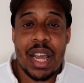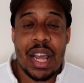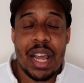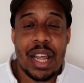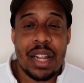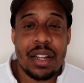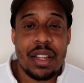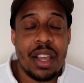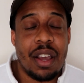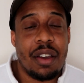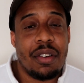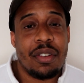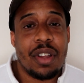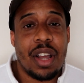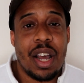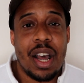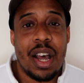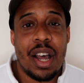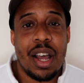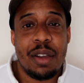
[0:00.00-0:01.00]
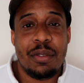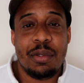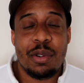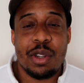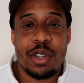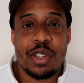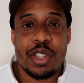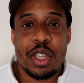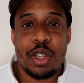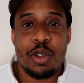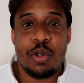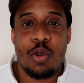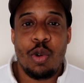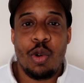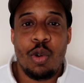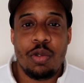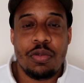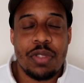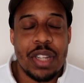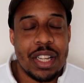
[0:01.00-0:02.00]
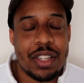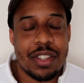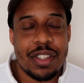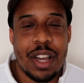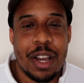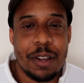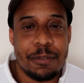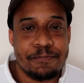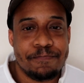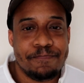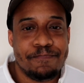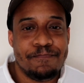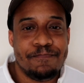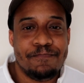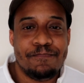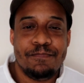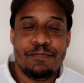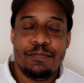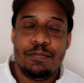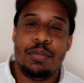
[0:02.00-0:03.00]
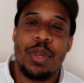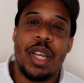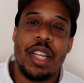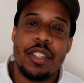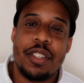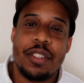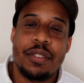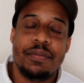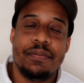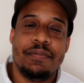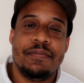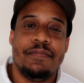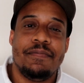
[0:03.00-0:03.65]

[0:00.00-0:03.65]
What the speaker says: And yeah, I will see you all next time. Peace.